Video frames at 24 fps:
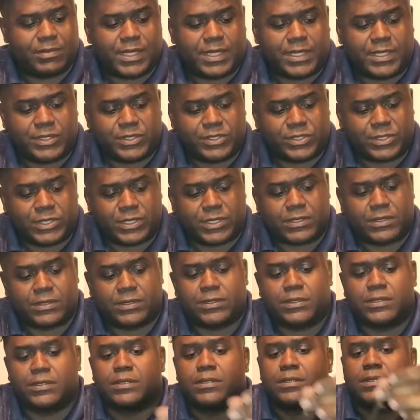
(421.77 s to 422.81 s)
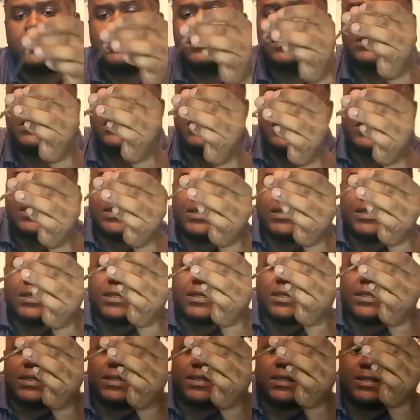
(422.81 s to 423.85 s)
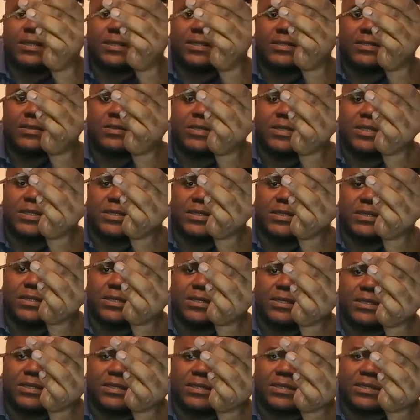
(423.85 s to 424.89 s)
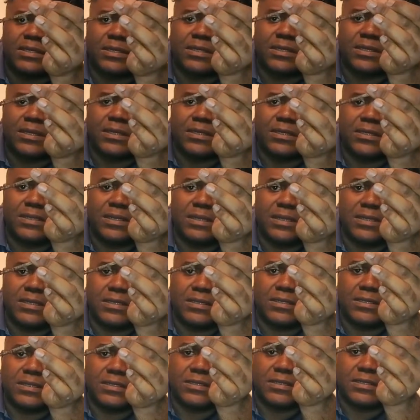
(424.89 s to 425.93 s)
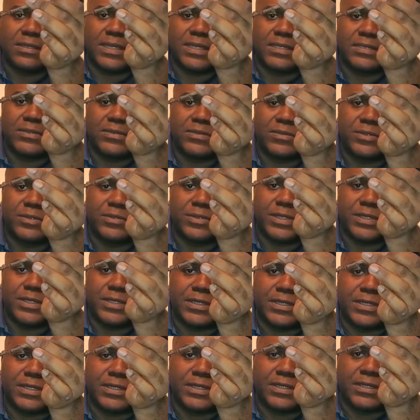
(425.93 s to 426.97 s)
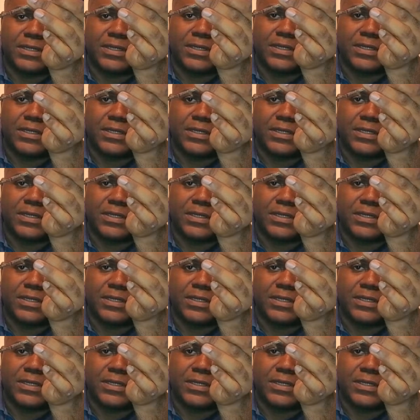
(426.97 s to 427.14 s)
beige color. This one, oh yeah, that's a root right there.